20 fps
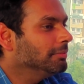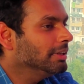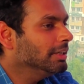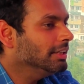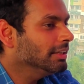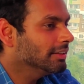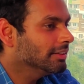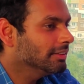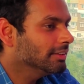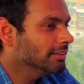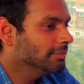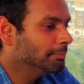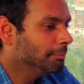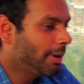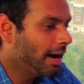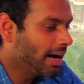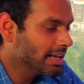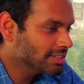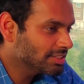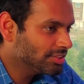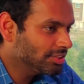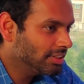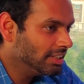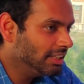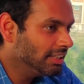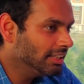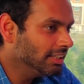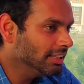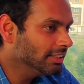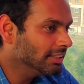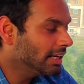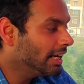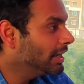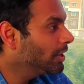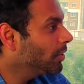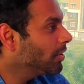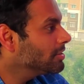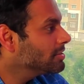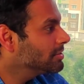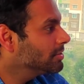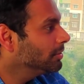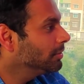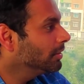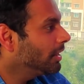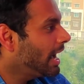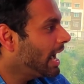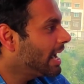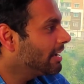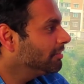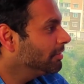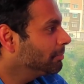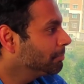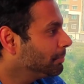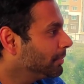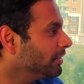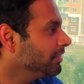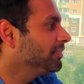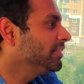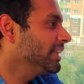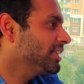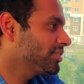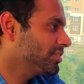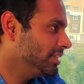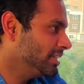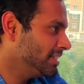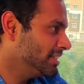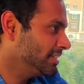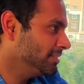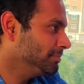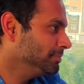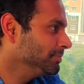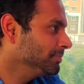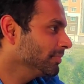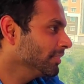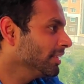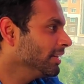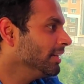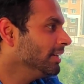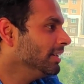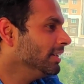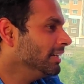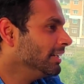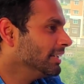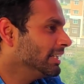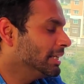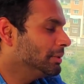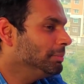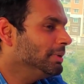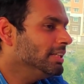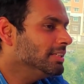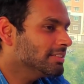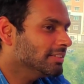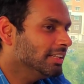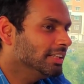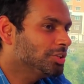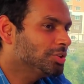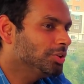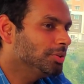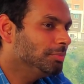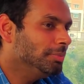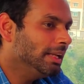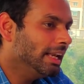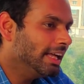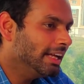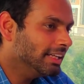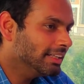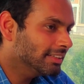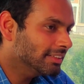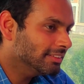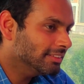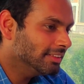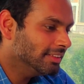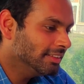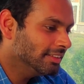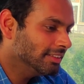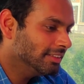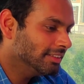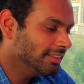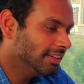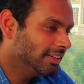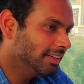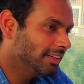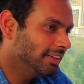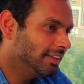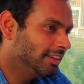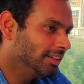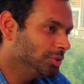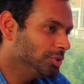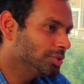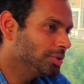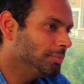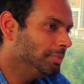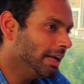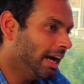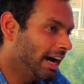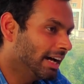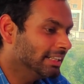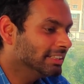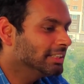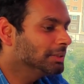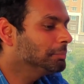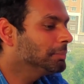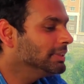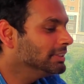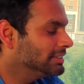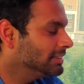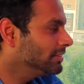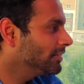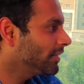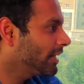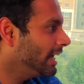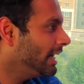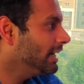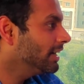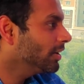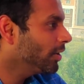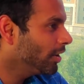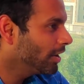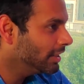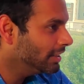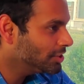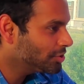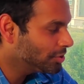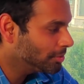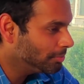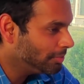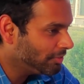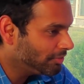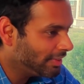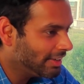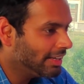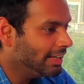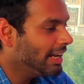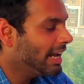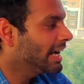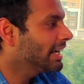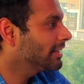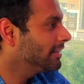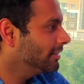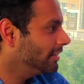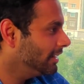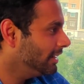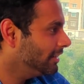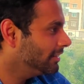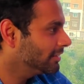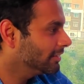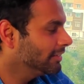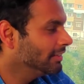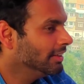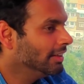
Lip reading: a master in it, and also have a perfectionism. That means it should be like you should be 100% right, or it should be very accurate.